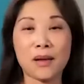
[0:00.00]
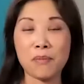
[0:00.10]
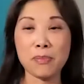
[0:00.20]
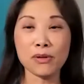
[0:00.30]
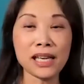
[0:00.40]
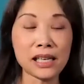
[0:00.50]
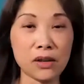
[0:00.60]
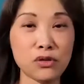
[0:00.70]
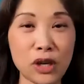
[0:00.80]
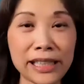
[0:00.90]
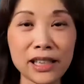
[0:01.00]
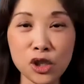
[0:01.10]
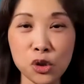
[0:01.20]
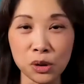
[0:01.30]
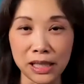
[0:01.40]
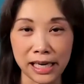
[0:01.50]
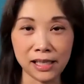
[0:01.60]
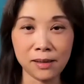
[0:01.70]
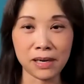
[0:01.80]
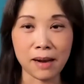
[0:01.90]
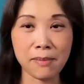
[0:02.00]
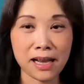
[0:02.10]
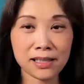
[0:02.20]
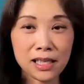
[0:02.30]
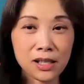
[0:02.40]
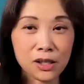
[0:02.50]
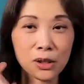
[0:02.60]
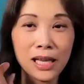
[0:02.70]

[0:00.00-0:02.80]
People think you've drank the Kool-Aid, but I'm asking you,